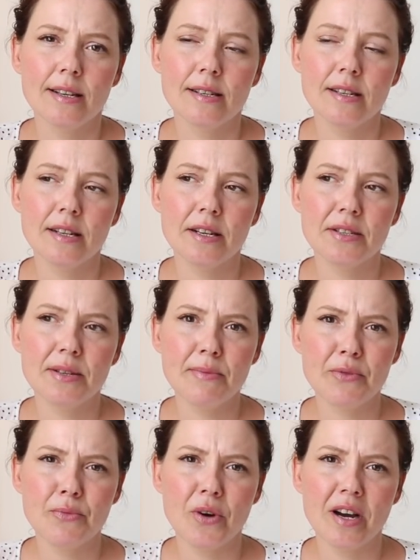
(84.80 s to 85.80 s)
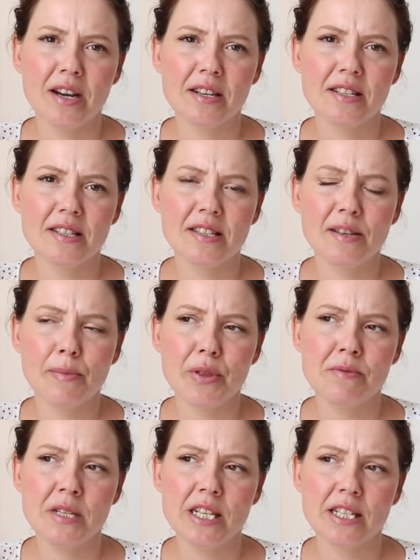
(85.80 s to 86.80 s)
you know, some of them worked and some of
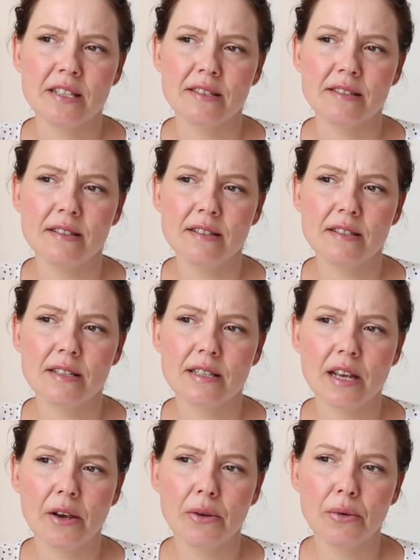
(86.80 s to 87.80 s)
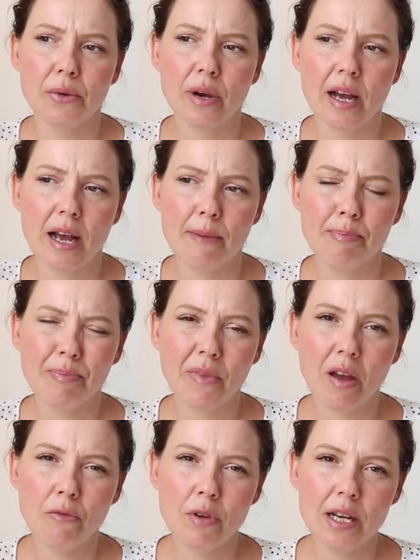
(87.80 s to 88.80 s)
them didn't, so
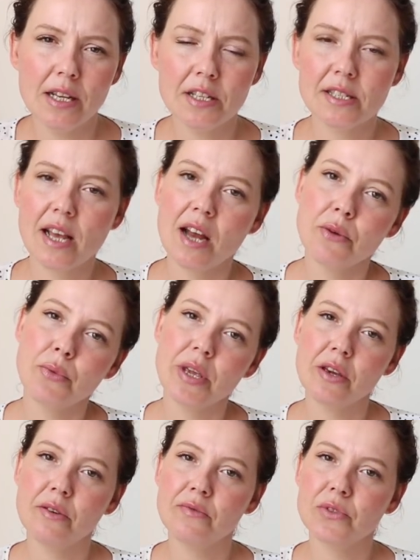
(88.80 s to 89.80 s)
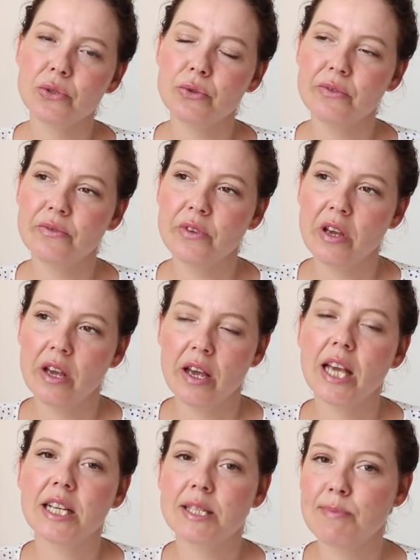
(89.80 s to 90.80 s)
I've really just had a week of sort of
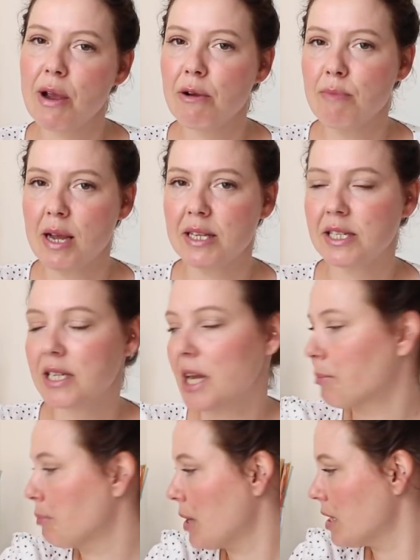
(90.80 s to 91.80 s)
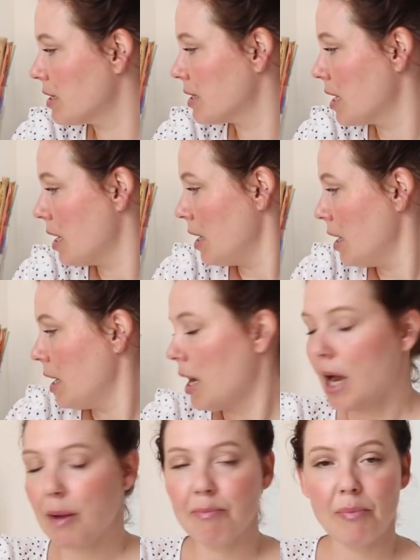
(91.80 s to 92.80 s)
experimenting, but
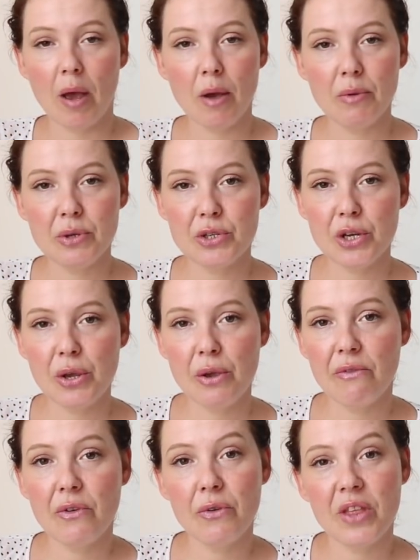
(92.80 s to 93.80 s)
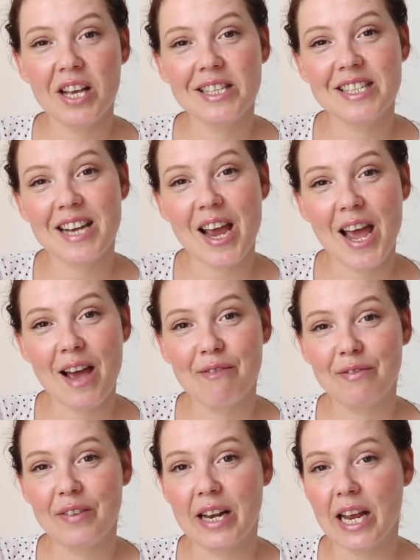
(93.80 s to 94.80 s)
I will show you a few things that I have
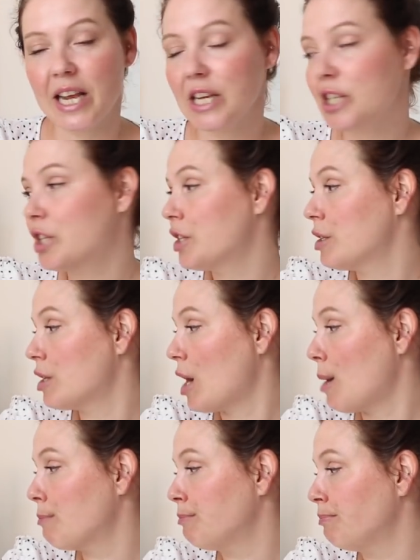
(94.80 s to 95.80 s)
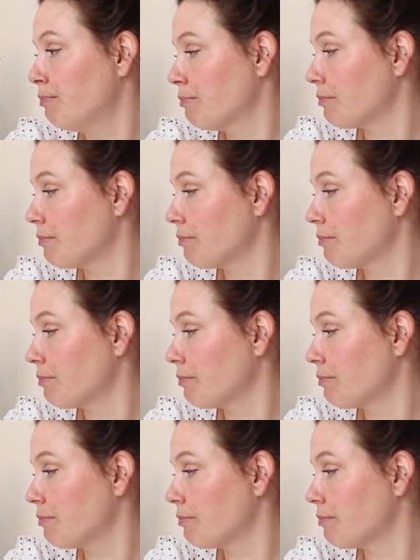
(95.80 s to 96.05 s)
finished. We'll